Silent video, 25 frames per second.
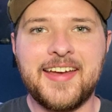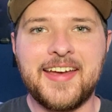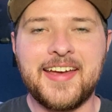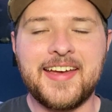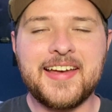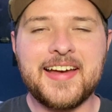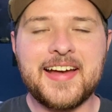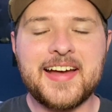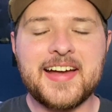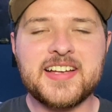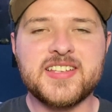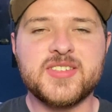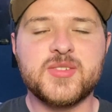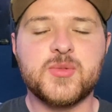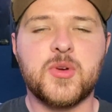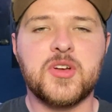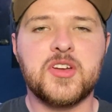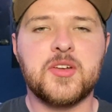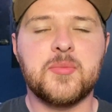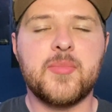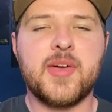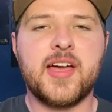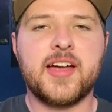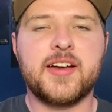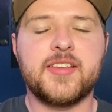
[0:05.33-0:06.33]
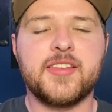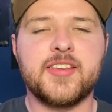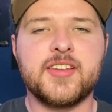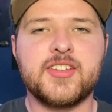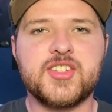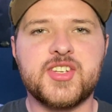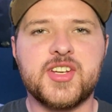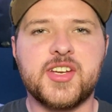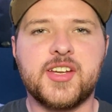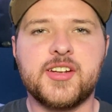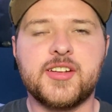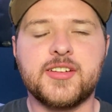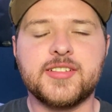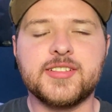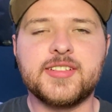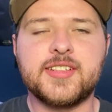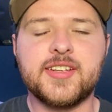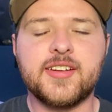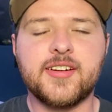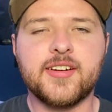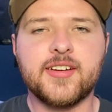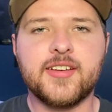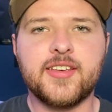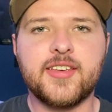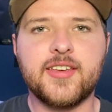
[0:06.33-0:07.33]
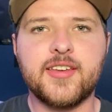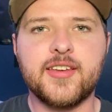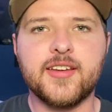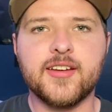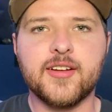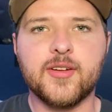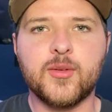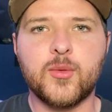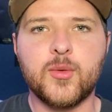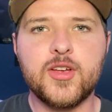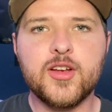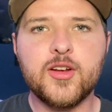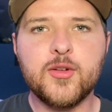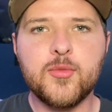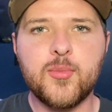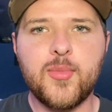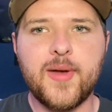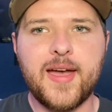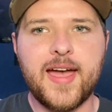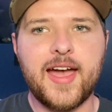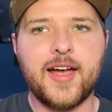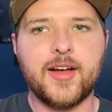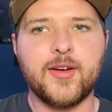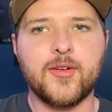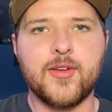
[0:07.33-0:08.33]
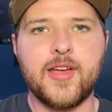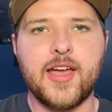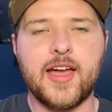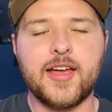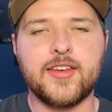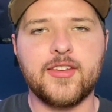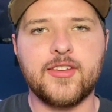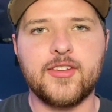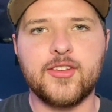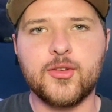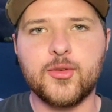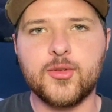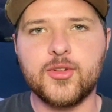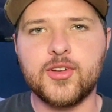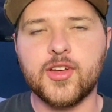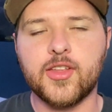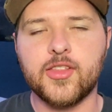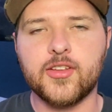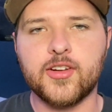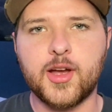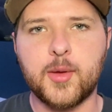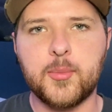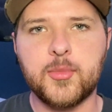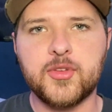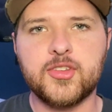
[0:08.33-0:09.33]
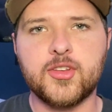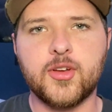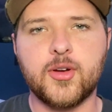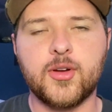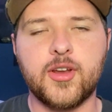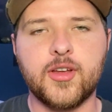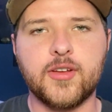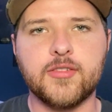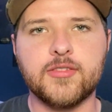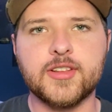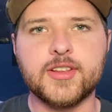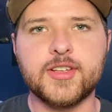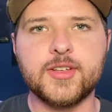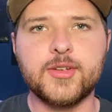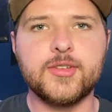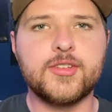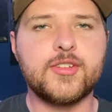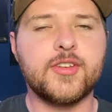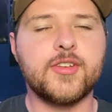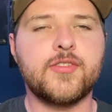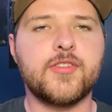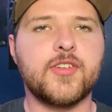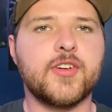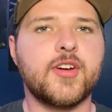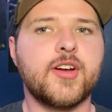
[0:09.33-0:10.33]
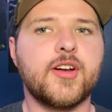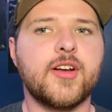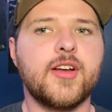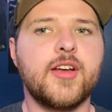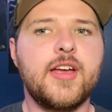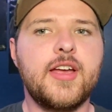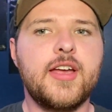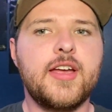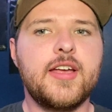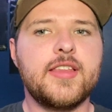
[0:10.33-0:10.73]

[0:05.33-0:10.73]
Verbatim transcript: Hey guys, welcome back to the channel. Derek here. We are back reacting to another episode of Lucifer.